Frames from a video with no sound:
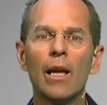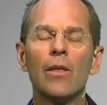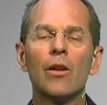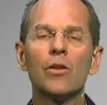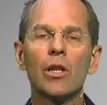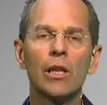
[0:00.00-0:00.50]

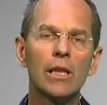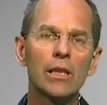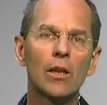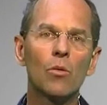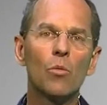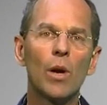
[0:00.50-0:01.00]
there's
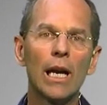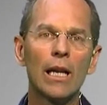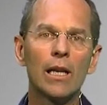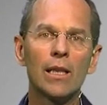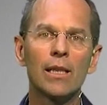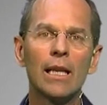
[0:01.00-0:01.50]
increasing
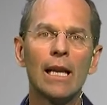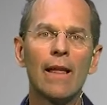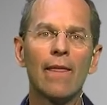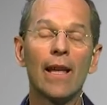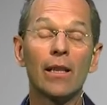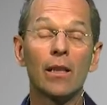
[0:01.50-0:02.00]
awareness
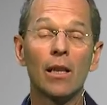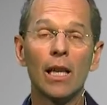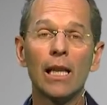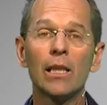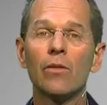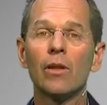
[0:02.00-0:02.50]
that
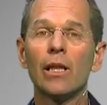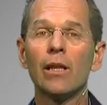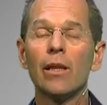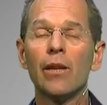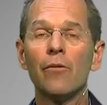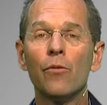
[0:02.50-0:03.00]

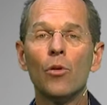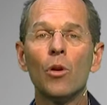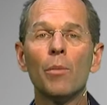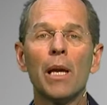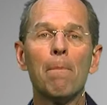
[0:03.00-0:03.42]
collectively they form